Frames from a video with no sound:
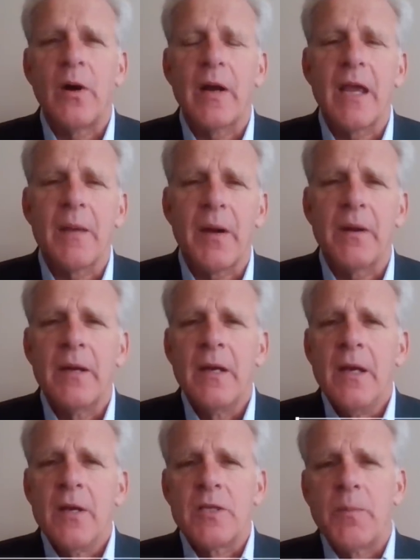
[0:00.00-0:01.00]
We're talking about
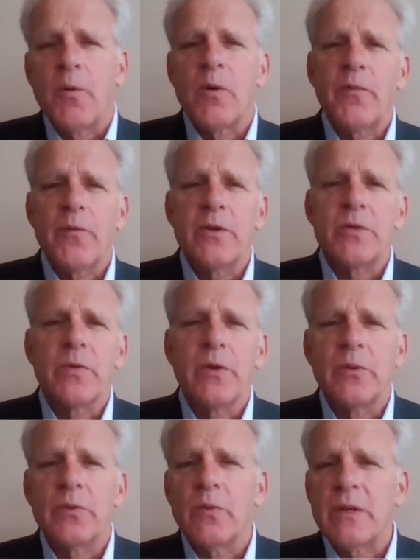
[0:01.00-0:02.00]
support for
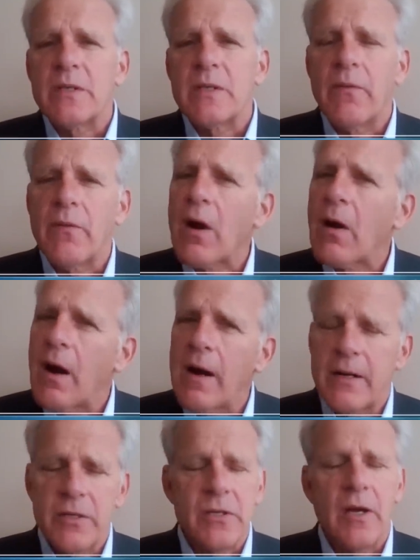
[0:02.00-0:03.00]
Israel during some of our
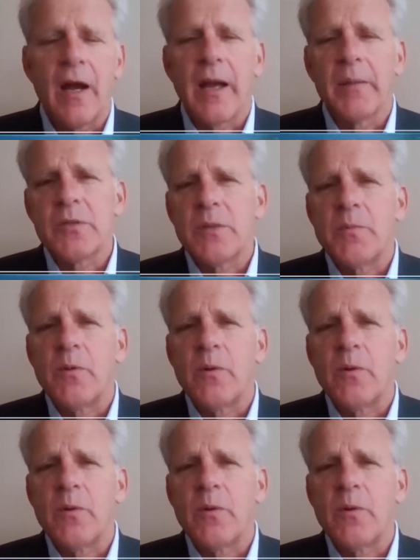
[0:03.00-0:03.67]
hardest times,